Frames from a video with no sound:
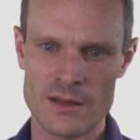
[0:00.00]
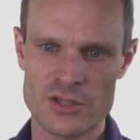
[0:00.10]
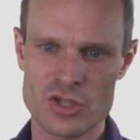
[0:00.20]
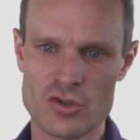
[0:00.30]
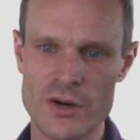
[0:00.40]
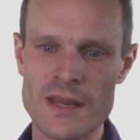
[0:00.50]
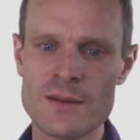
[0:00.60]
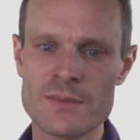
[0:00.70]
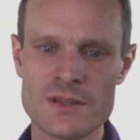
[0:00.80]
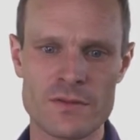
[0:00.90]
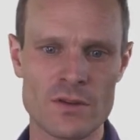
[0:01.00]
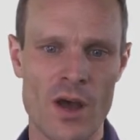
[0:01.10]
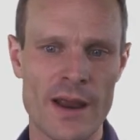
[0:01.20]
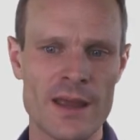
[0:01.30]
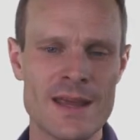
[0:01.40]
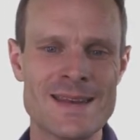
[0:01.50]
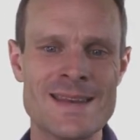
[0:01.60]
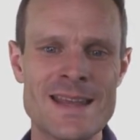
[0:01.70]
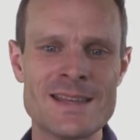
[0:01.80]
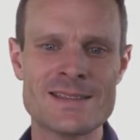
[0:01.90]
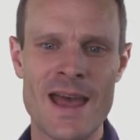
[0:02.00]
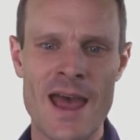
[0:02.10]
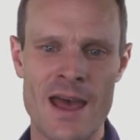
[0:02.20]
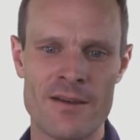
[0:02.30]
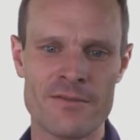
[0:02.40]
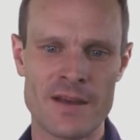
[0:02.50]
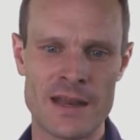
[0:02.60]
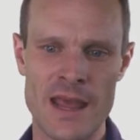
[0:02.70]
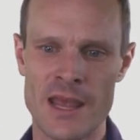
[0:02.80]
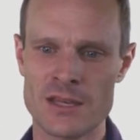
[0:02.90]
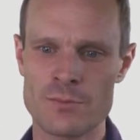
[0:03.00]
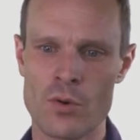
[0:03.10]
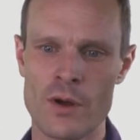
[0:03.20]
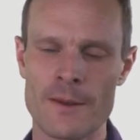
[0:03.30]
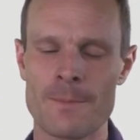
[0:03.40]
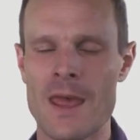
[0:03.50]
streams, if you like, need to have an endpoint.